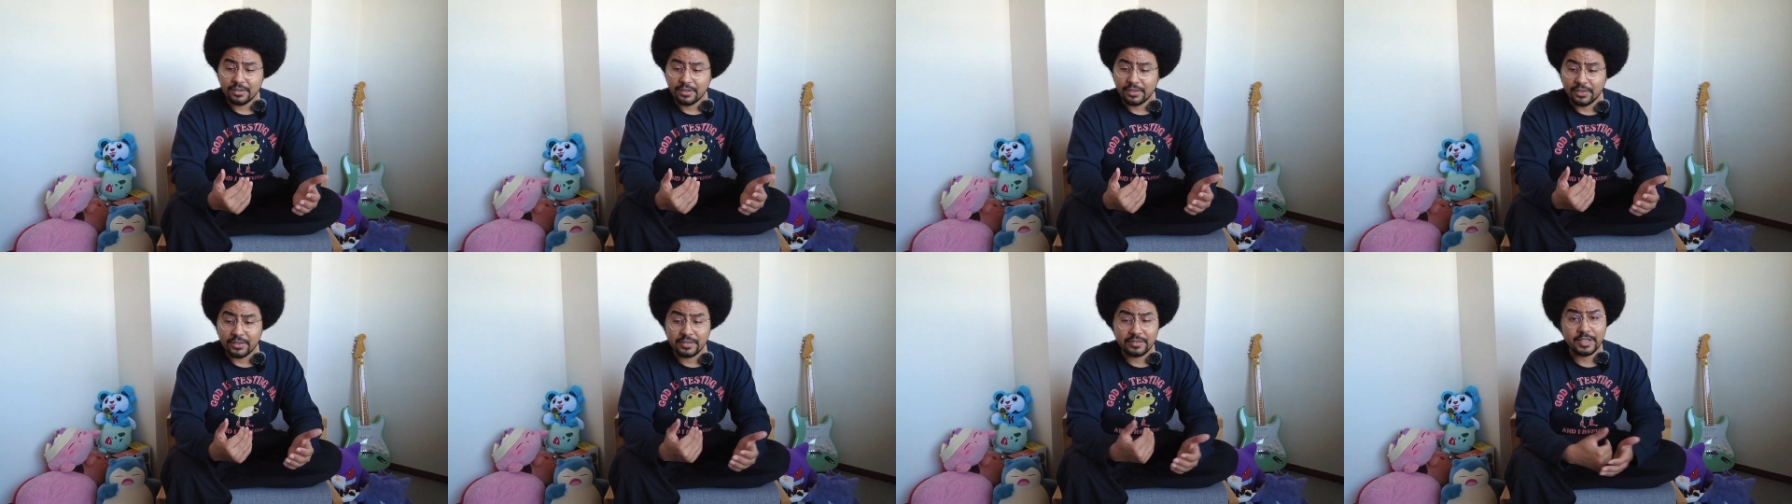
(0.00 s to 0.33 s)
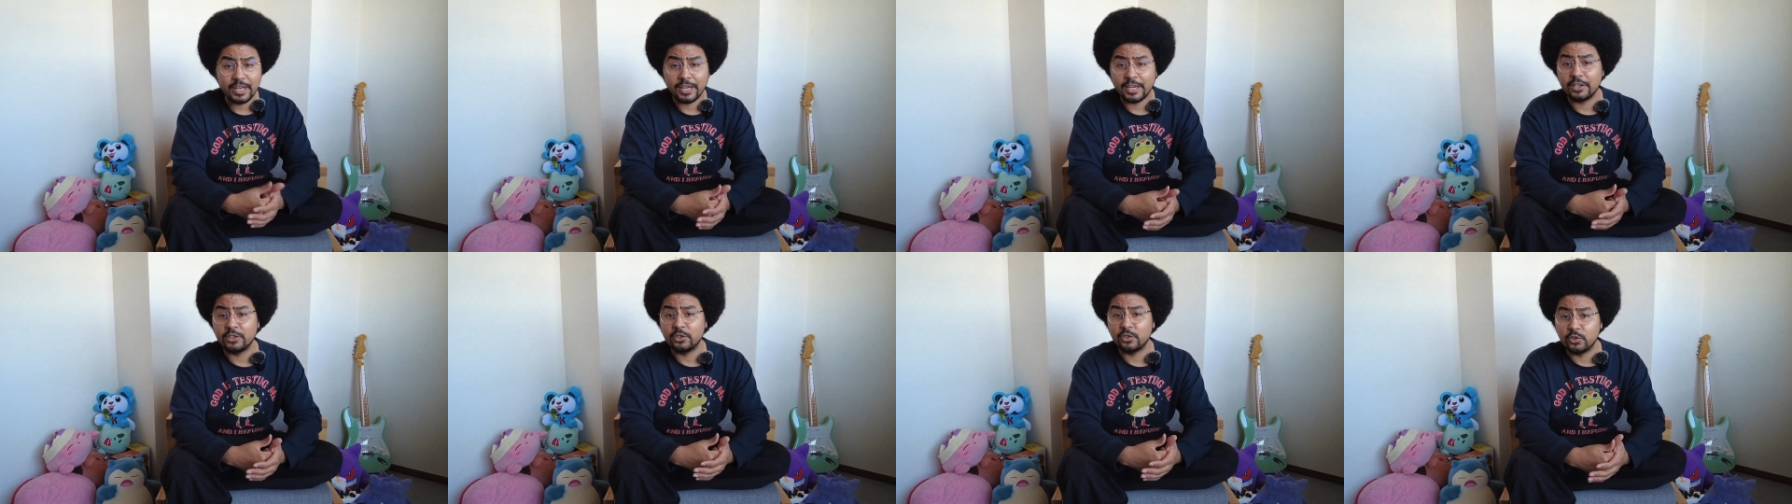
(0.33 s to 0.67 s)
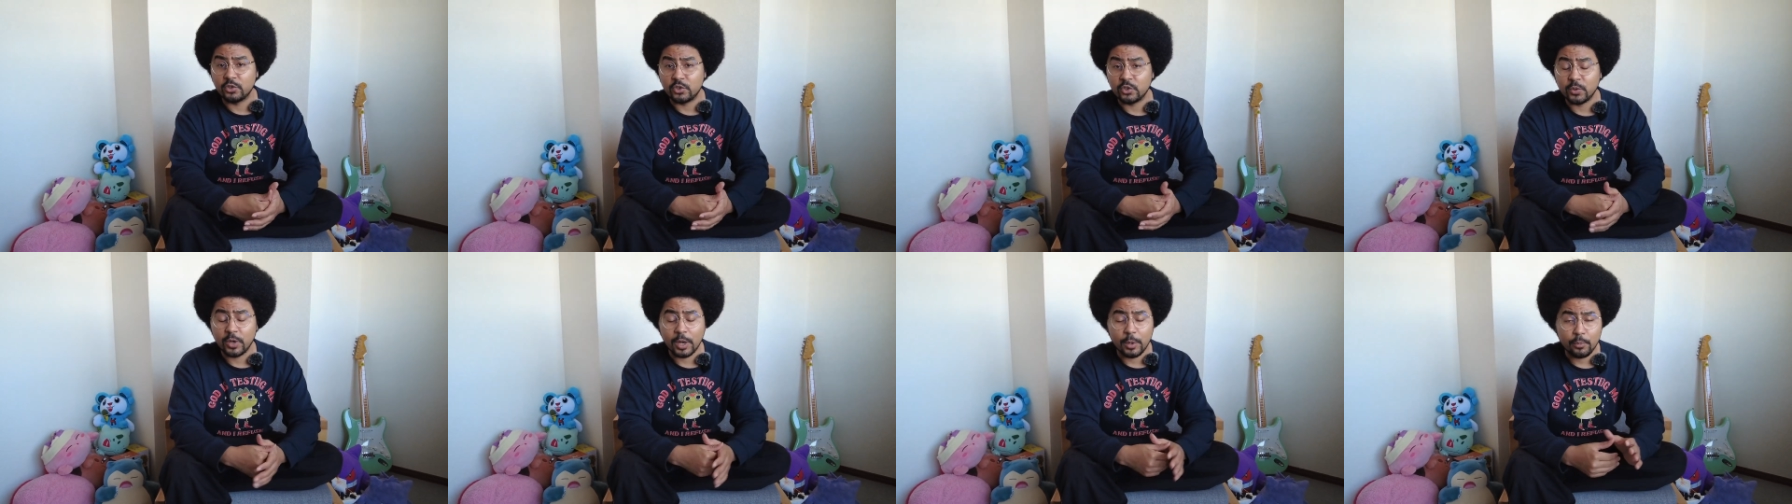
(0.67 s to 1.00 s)
the second you
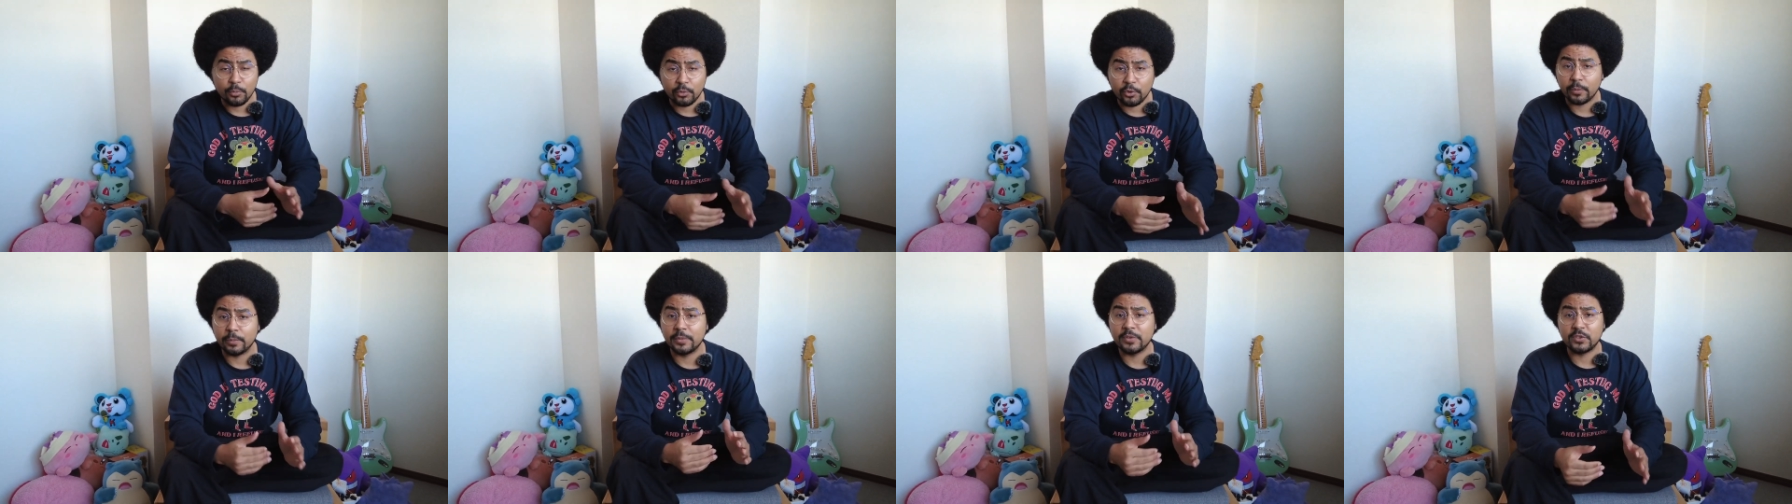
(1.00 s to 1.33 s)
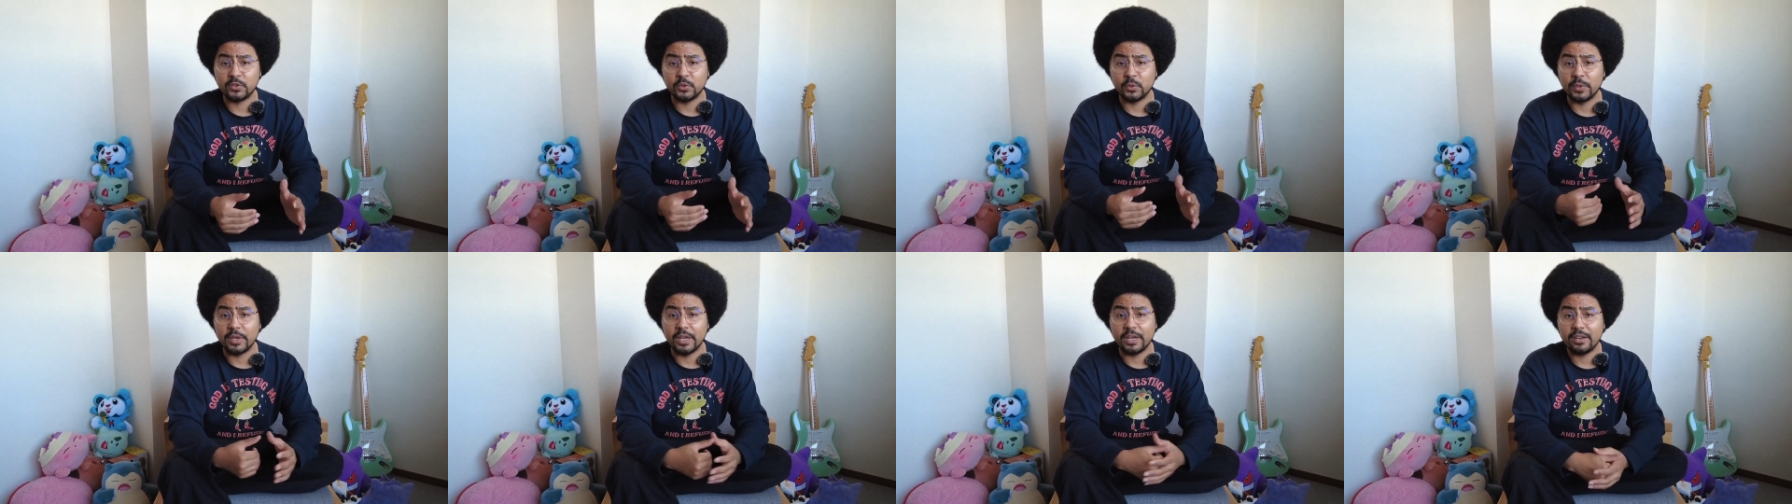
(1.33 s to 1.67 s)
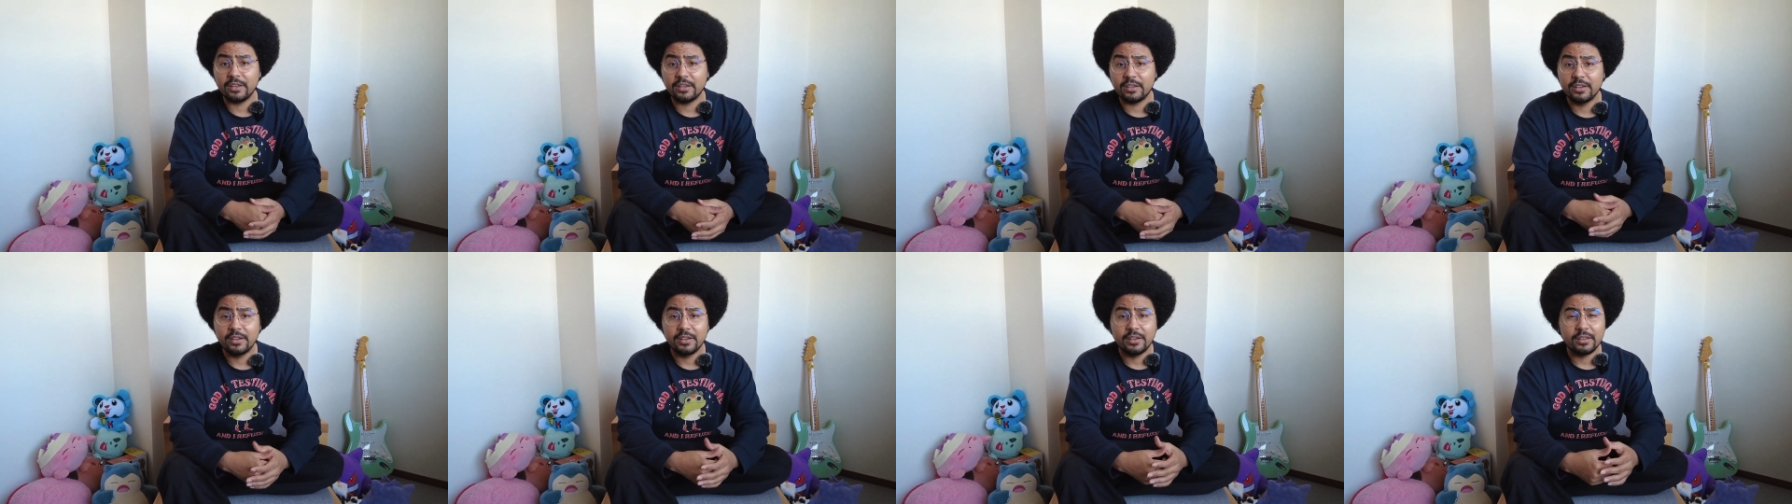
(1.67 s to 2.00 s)
do, I promise you'll get
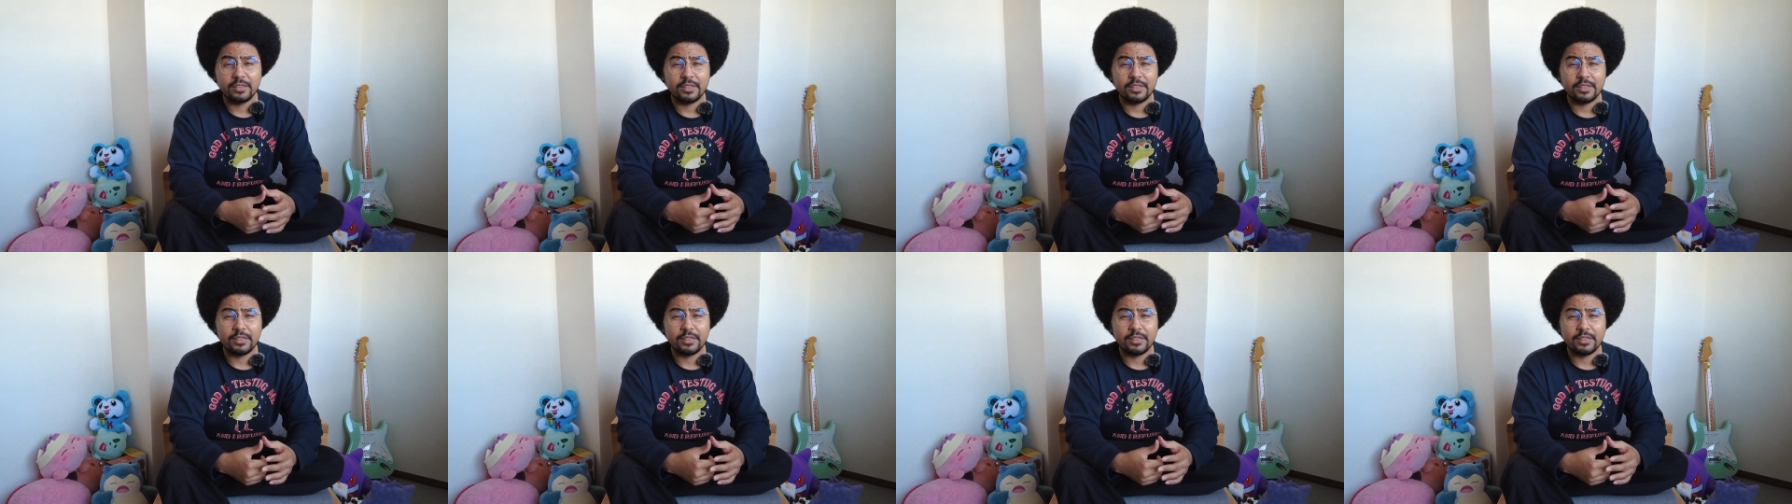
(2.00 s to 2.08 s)
it.